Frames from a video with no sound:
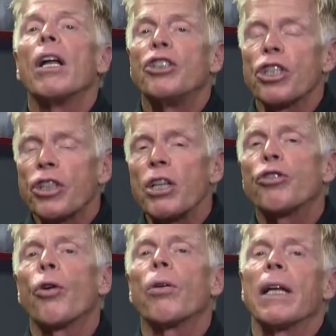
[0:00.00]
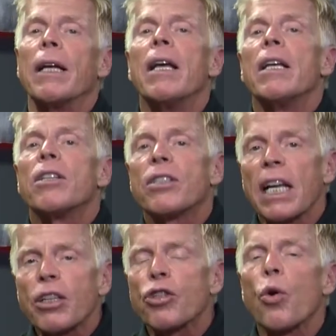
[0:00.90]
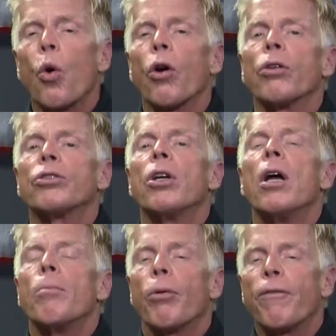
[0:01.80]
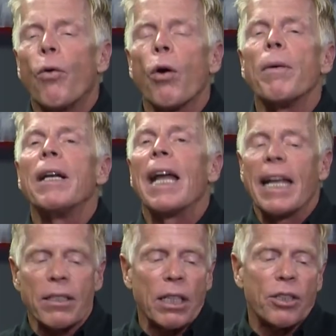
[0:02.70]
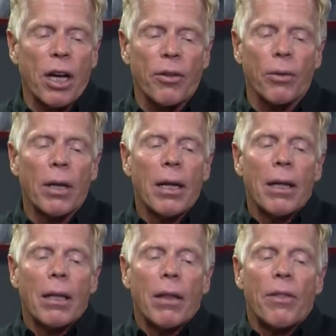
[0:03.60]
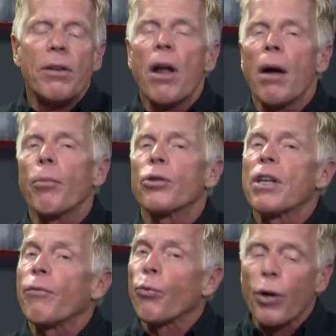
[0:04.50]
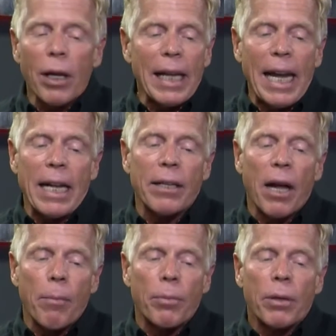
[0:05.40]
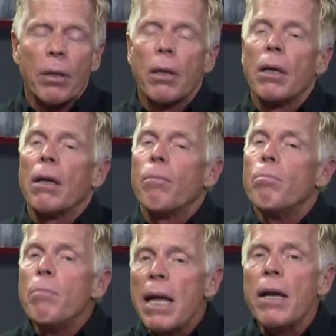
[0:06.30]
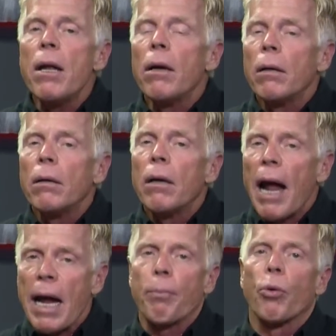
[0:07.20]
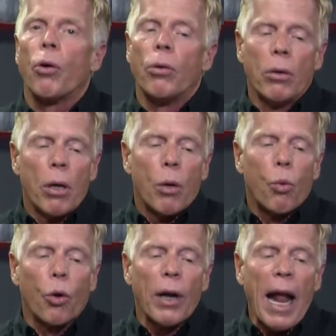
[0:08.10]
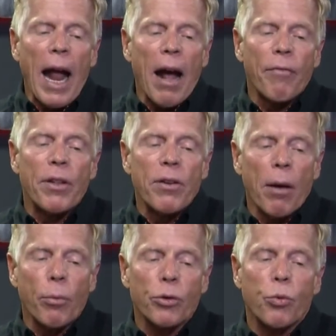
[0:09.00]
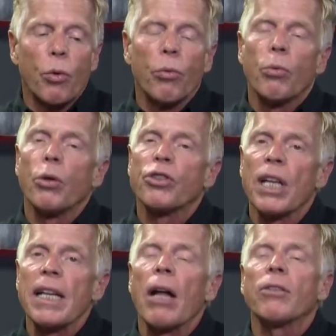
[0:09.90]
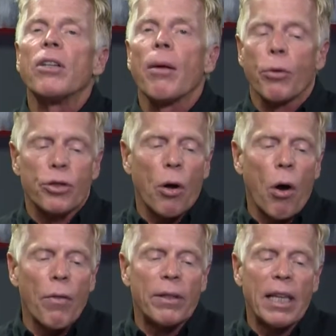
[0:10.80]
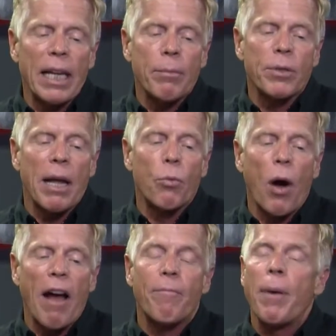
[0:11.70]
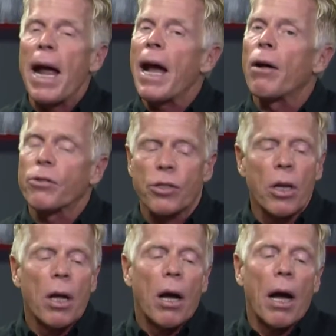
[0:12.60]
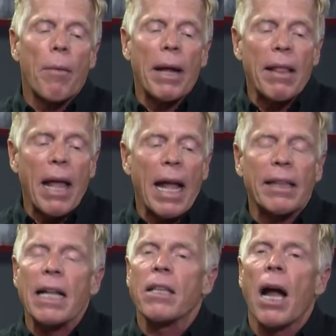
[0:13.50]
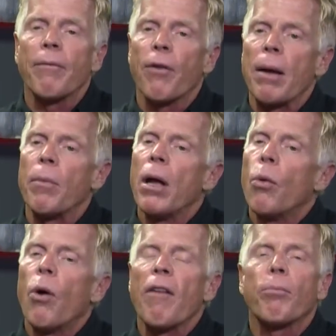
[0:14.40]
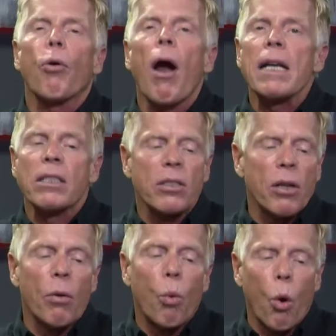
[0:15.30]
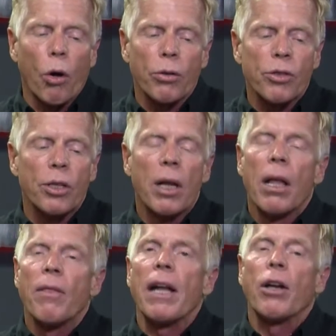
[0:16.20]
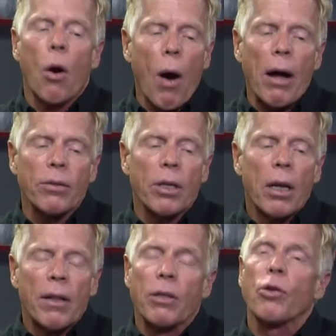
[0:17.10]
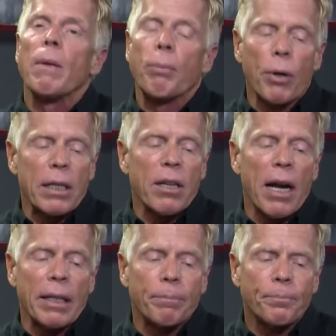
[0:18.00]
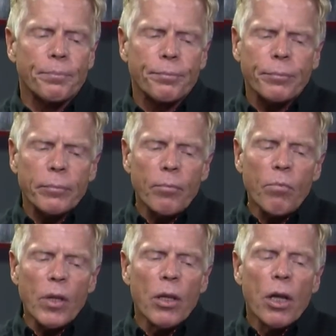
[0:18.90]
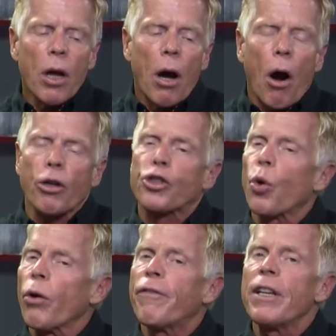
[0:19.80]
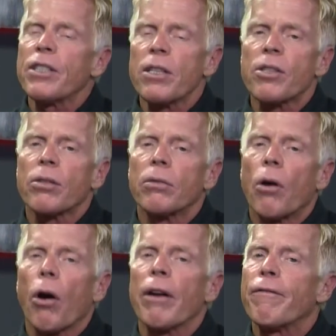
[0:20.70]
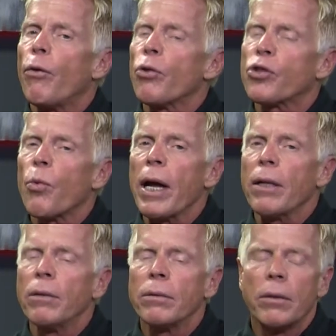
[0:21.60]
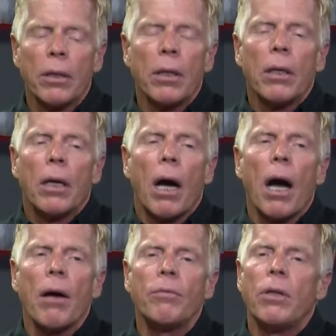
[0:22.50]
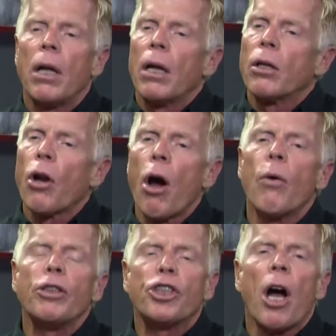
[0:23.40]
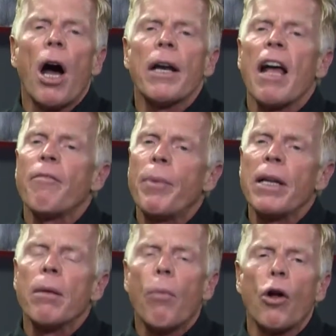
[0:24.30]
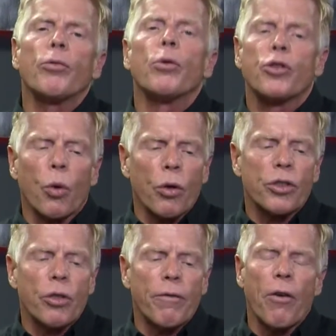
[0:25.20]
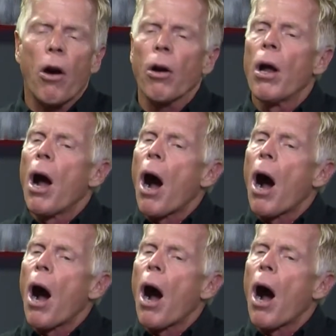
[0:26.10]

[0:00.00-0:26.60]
just internally. Six stores performing against each other. The numbers have really heated up. Mid-April, we're going to have the numbers. We'll send out the numbers to all the teams, and we'll have payouts at that time frame. We'll have prizes and awards that go out. That's going to be pretty exciting. Our store visits are in full swing. Glow and John have been to multiple stores so far.